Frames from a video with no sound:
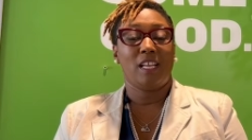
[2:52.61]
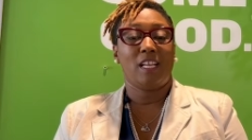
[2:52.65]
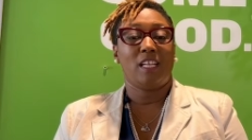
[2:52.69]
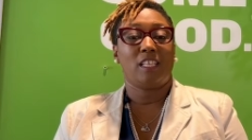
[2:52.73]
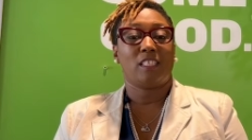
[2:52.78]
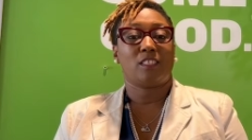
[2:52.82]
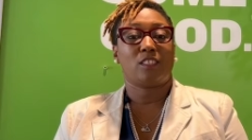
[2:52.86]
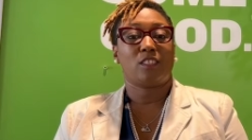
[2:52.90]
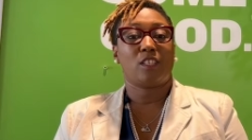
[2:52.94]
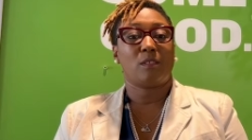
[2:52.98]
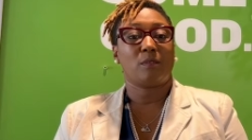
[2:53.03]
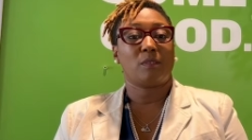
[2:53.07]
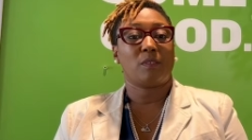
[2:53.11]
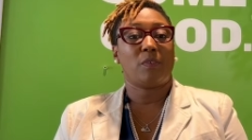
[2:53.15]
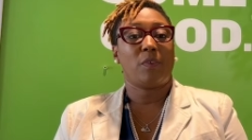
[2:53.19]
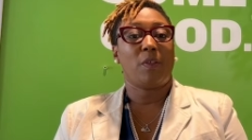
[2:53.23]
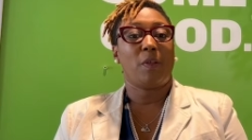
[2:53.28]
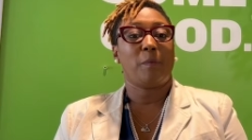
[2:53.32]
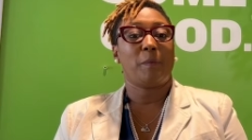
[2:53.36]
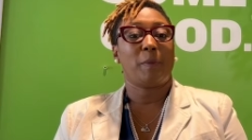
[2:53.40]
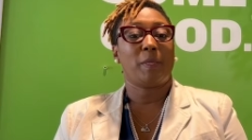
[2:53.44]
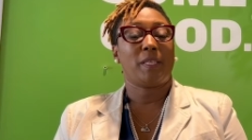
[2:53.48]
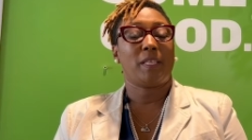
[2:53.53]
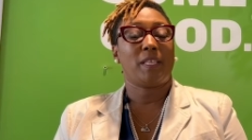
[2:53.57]
in terms of
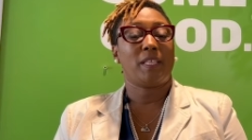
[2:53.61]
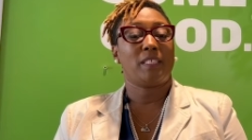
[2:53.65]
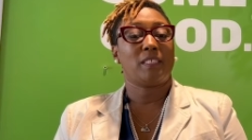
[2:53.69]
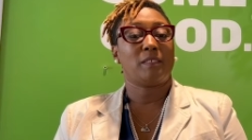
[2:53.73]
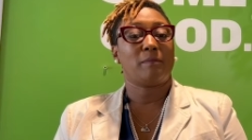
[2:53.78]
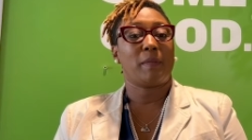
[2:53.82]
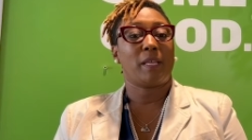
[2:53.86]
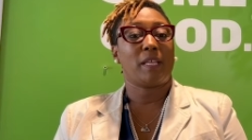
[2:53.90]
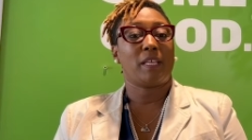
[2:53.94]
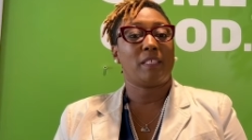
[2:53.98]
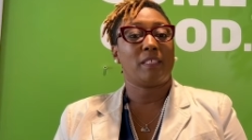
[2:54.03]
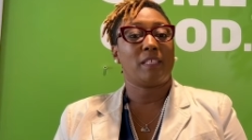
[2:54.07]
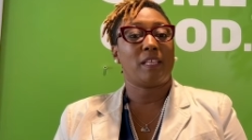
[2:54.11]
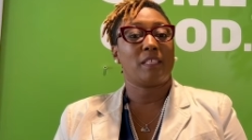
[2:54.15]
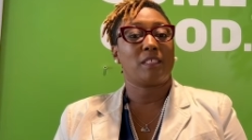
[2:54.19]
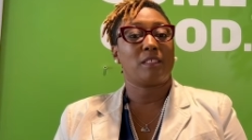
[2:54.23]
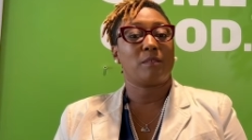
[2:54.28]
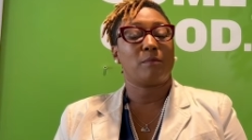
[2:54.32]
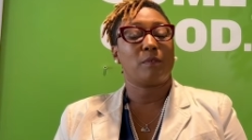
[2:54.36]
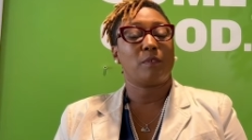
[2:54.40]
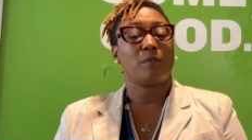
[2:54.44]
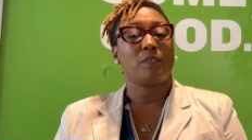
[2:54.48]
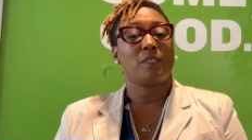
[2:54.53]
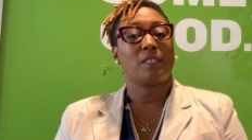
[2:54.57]
helping kids make
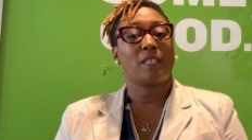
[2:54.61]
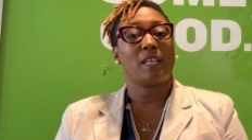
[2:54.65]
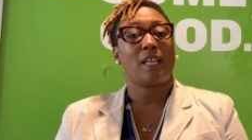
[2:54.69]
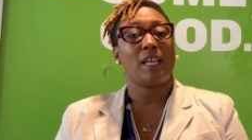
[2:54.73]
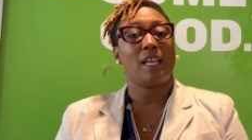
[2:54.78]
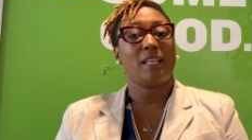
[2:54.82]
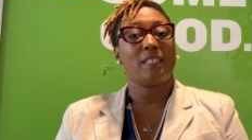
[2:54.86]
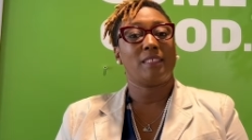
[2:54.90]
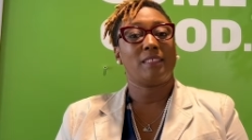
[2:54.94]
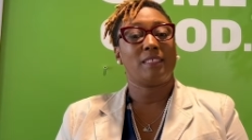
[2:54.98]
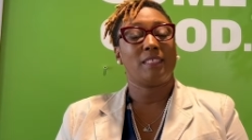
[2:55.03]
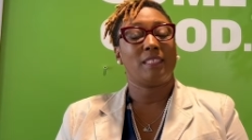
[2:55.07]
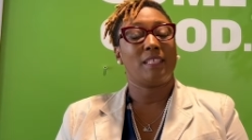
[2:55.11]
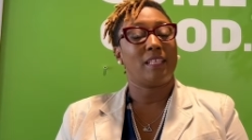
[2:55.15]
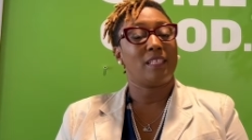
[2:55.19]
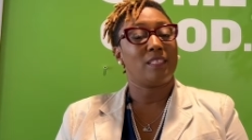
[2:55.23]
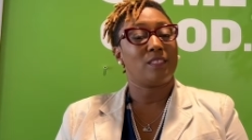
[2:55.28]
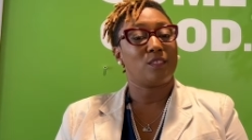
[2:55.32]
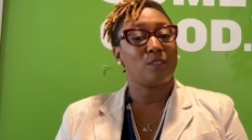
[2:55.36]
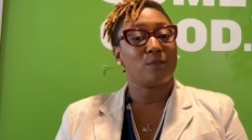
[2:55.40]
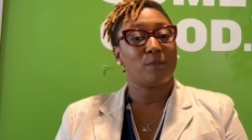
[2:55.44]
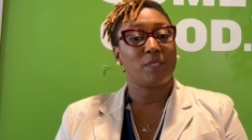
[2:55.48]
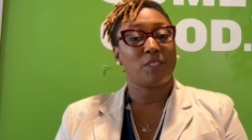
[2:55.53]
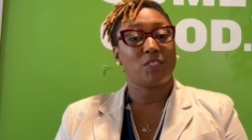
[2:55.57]
connection both to the content and
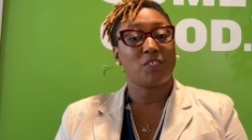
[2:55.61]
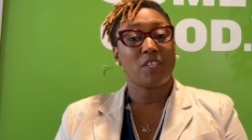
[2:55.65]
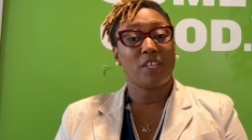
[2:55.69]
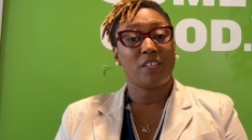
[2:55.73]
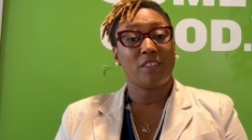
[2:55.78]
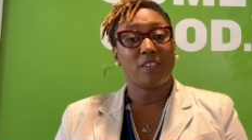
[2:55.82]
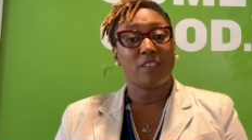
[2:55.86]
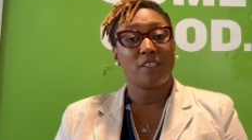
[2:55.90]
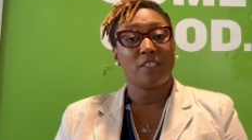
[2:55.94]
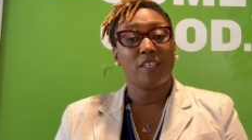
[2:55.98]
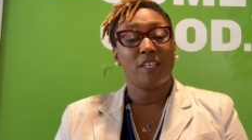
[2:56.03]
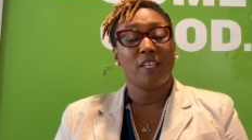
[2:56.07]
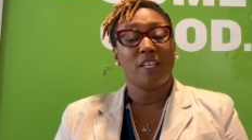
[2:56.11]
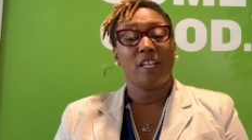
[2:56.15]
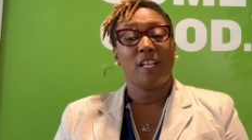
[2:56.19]
to each other.